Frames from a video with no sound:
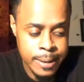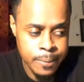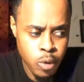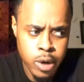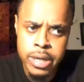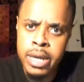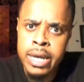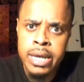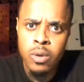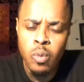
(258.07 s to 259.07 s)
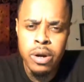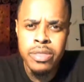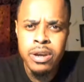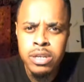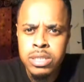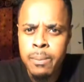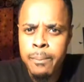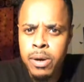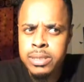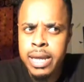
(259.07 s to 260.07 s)
Or were there some
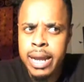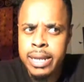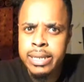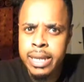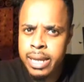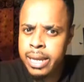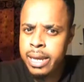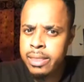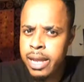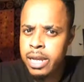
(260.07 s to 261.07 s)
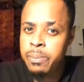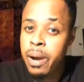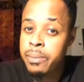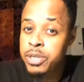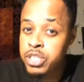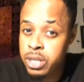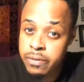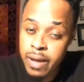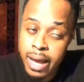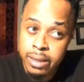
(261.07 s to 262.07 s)
books that I didn't get that I probably should
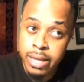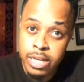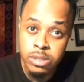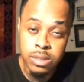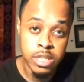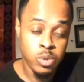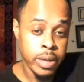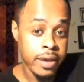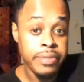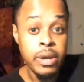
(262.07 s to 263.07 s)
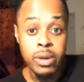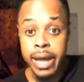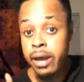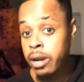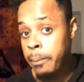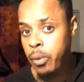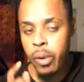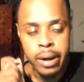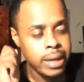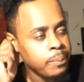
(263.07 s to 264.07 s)
have gotten this week if they were like a number
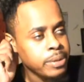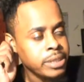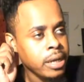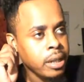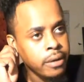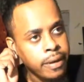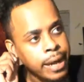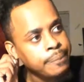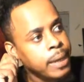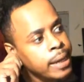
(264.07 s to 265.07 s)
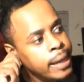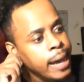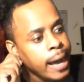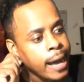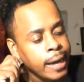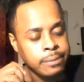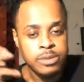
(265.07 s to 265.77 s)
one in particular, right?